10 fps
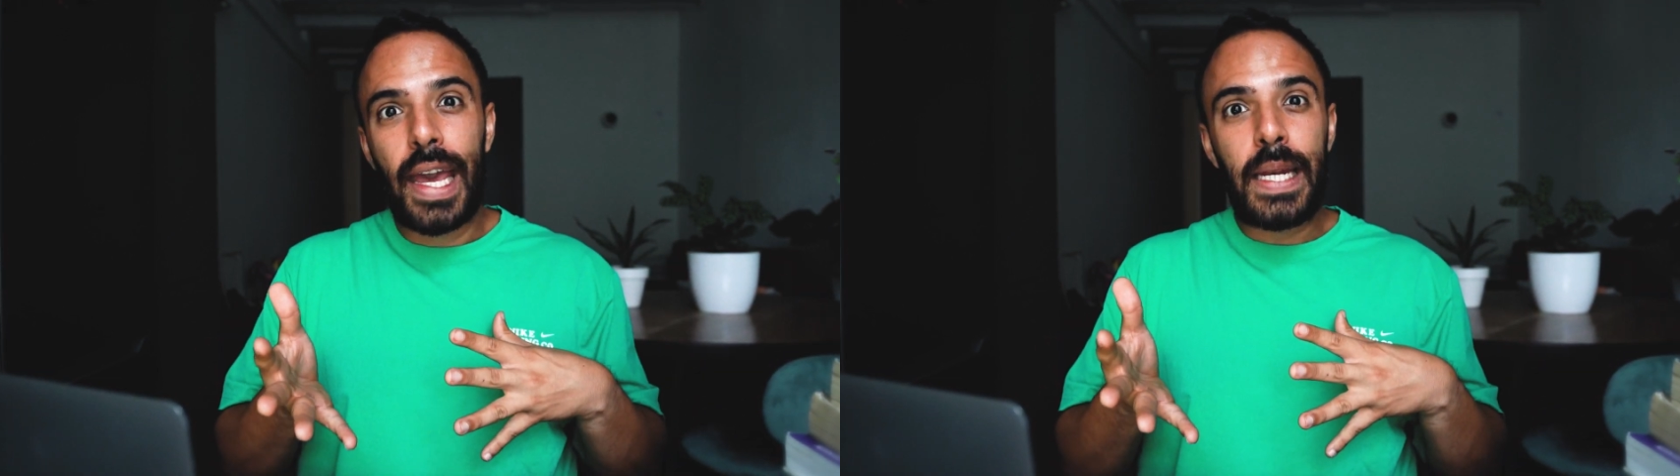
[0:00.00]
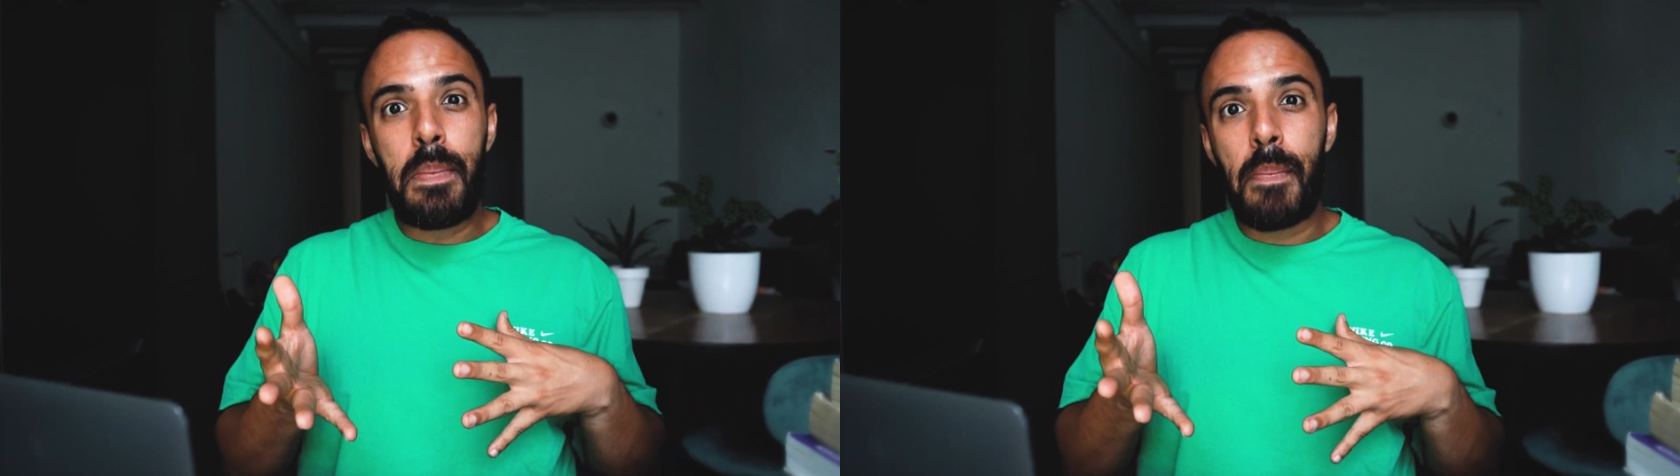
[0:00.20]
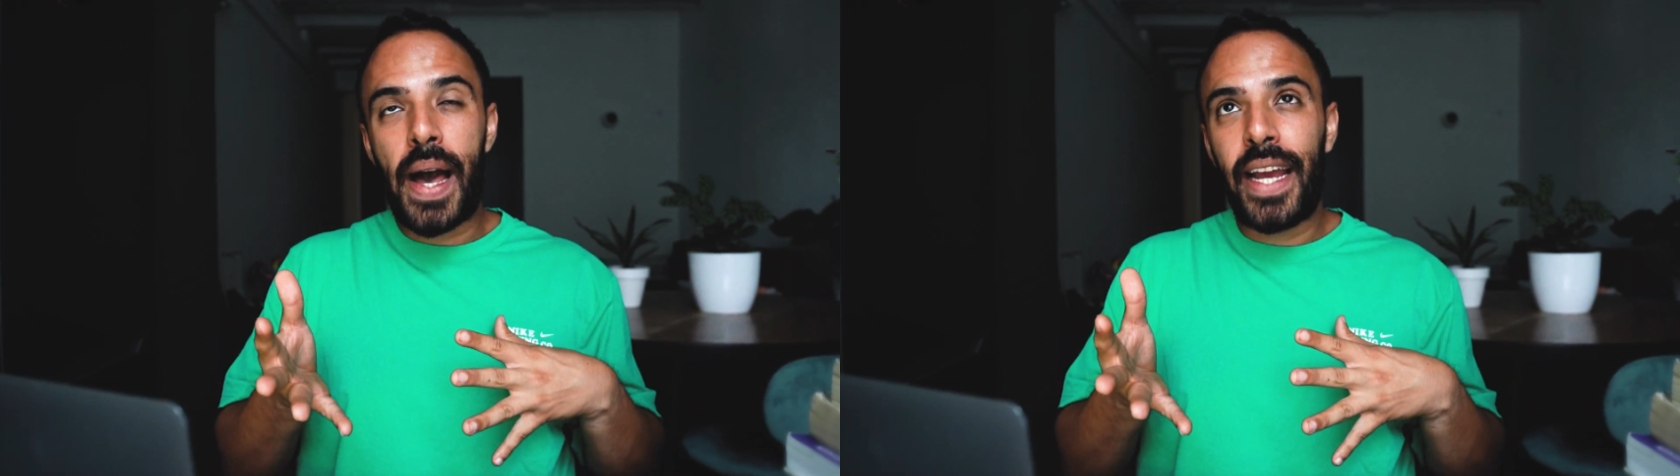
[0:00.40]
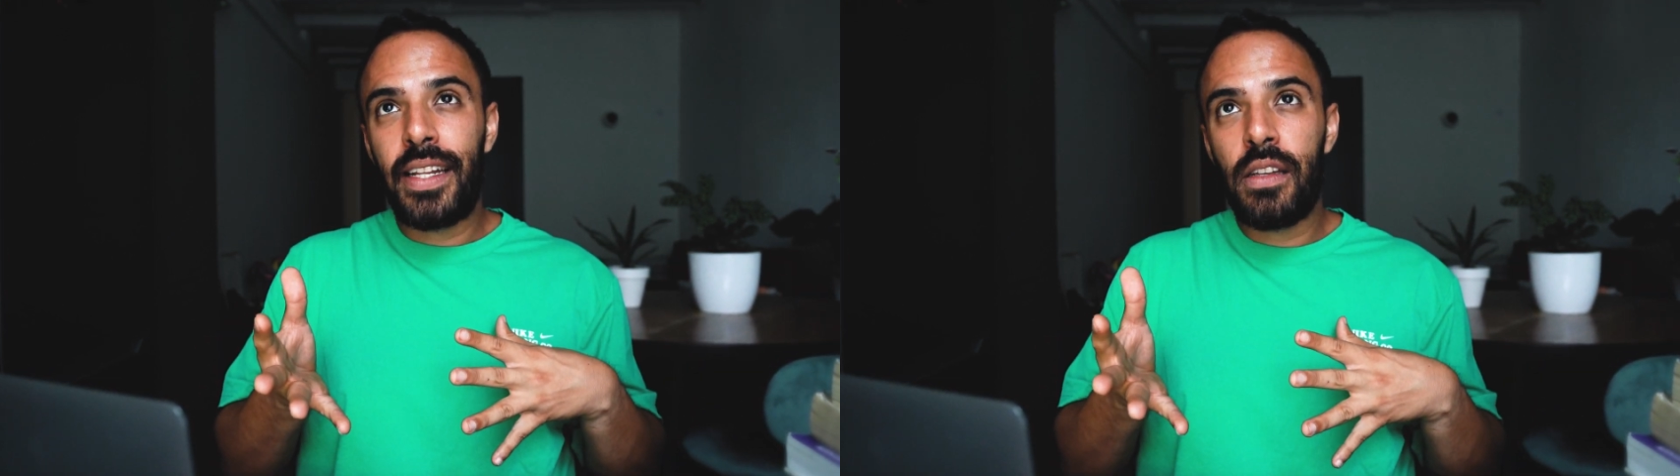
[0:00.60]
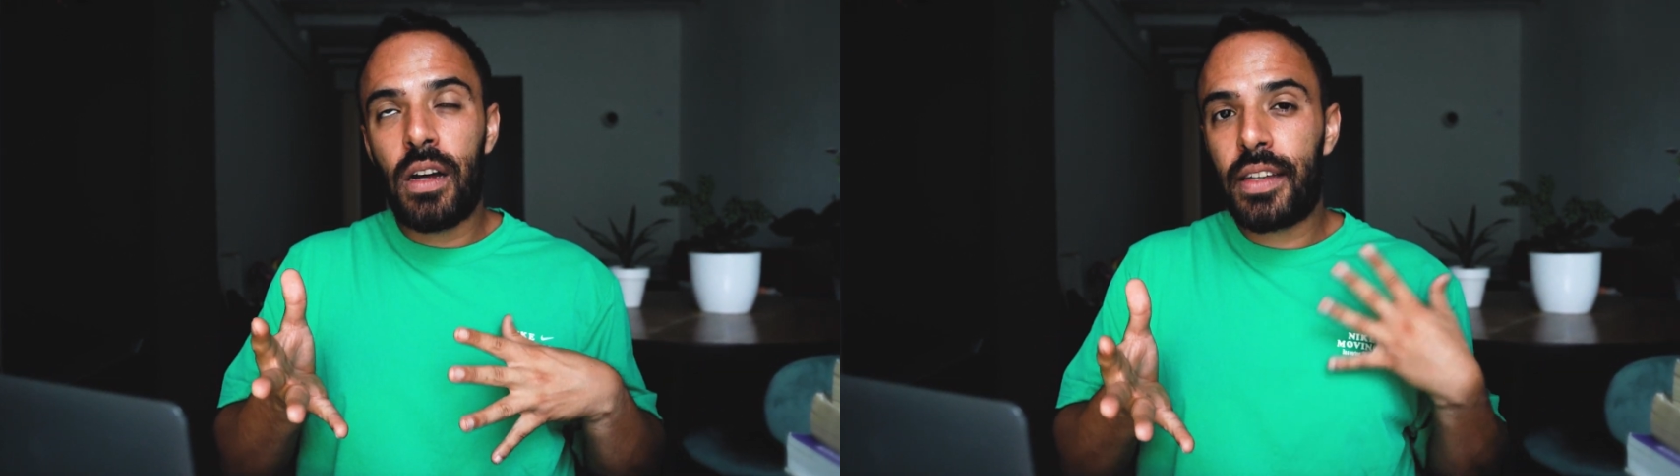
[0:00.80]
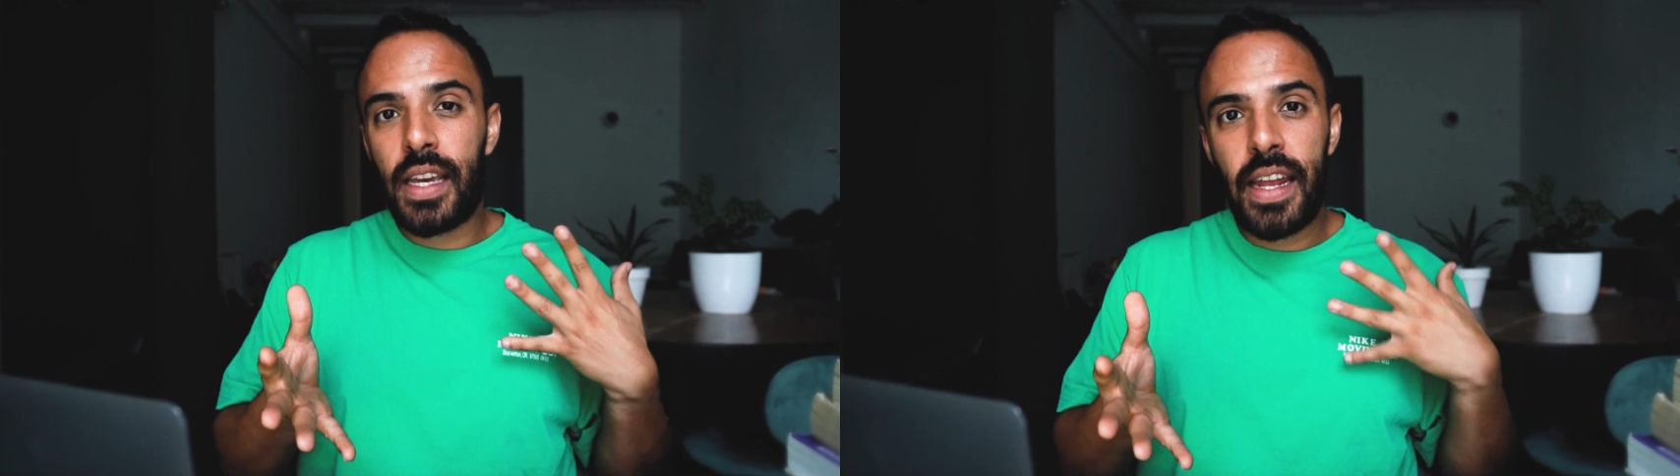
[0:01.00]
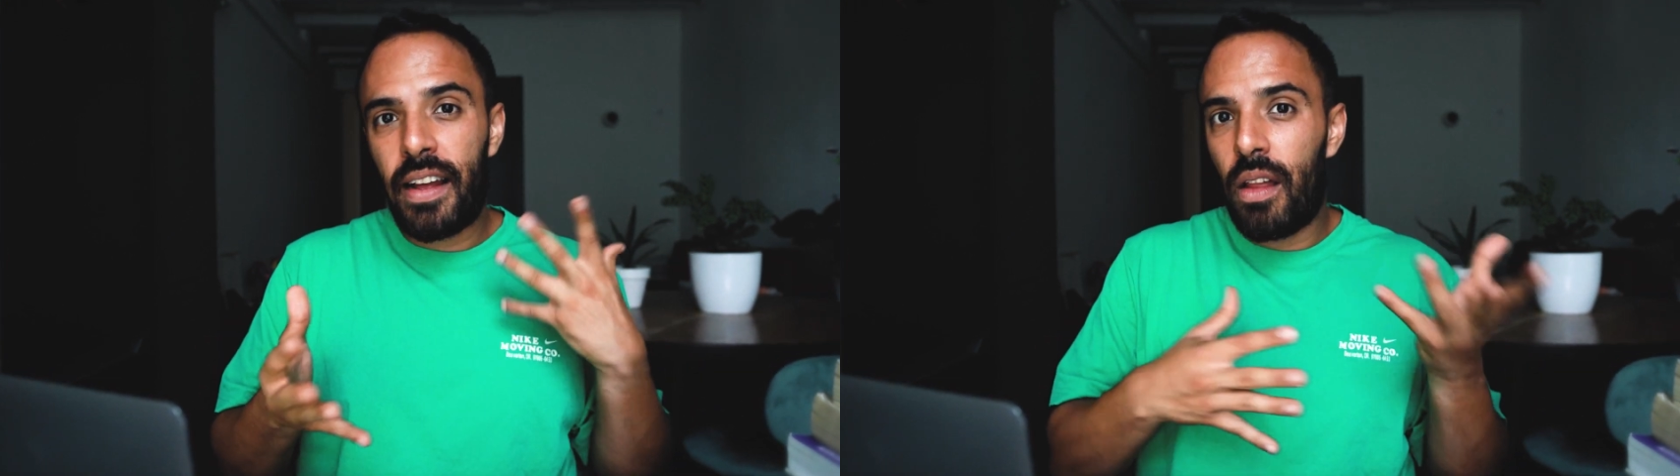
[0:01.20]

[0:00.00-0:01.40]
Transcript: it might not get a